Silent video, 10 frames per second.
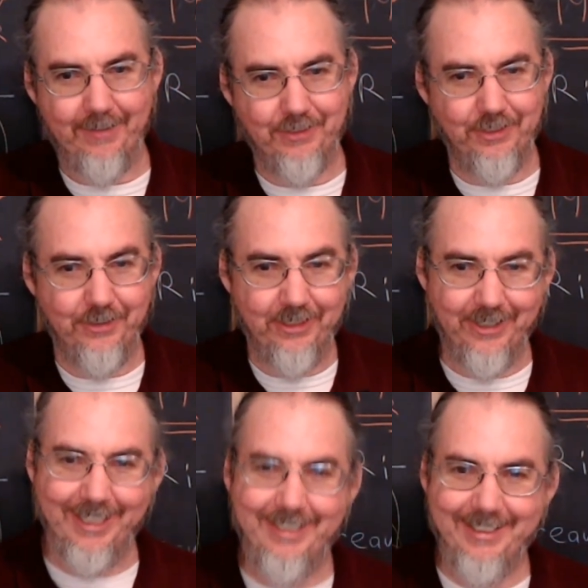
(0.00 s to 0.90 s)
So
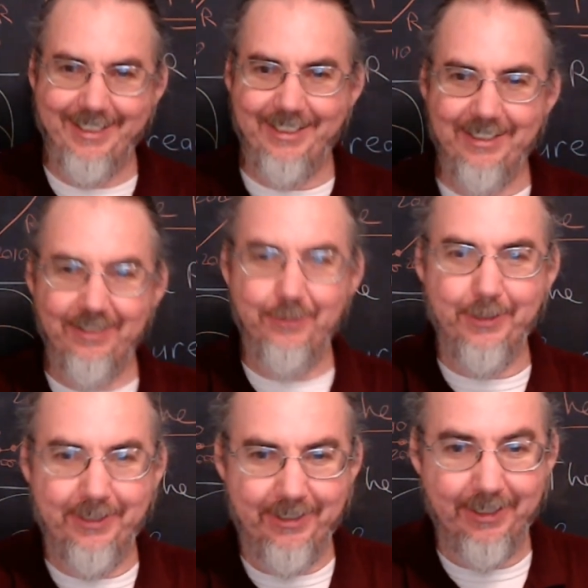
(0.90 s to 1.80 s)
congratulations,
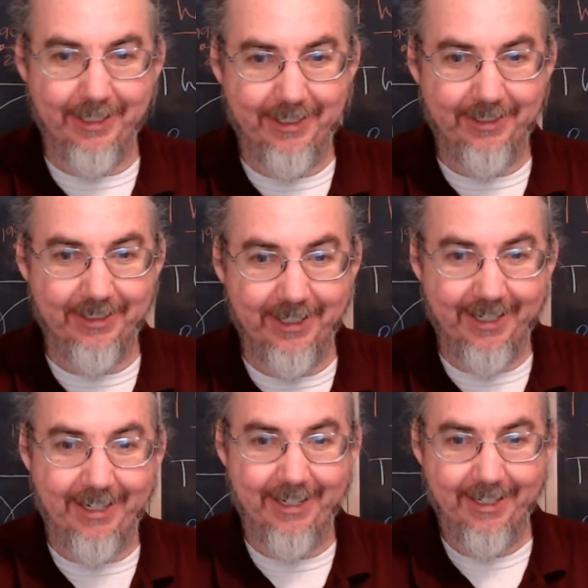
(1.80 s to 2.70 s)
whether you like it or
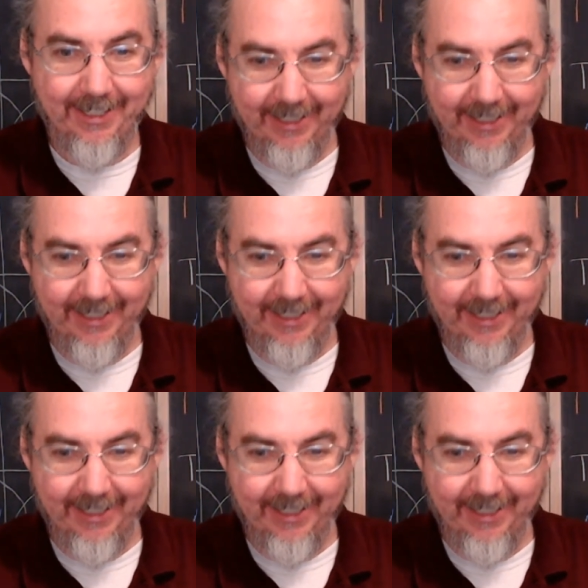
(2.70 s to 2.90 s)
not,